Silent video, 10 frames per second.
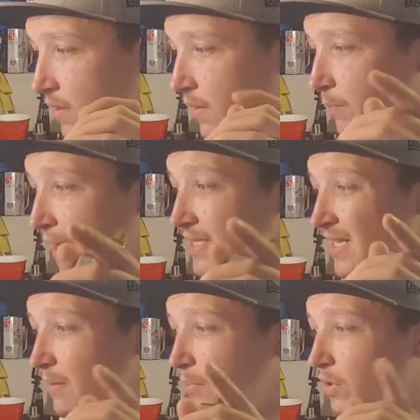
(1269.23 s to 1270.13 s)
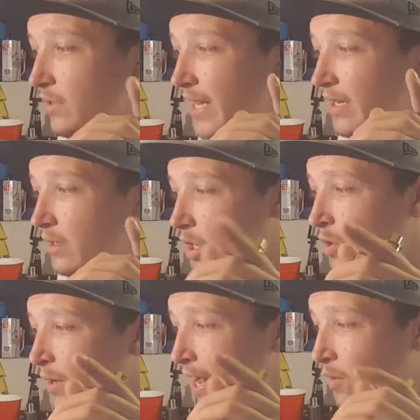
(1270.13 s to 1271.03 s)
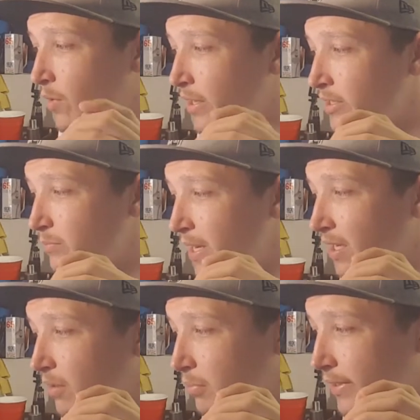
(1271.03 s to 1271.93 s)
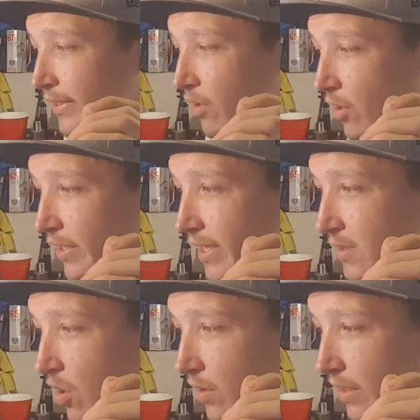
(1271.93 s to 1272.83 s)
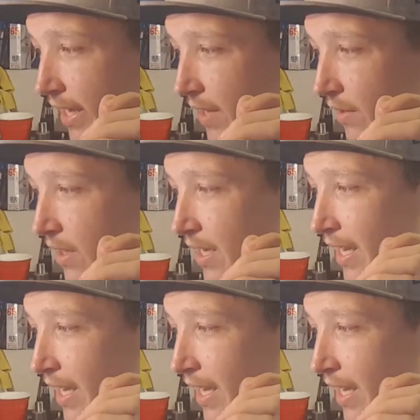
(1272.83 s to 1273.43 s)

The base and the build deck alone outweighs many complete RDAs altogether.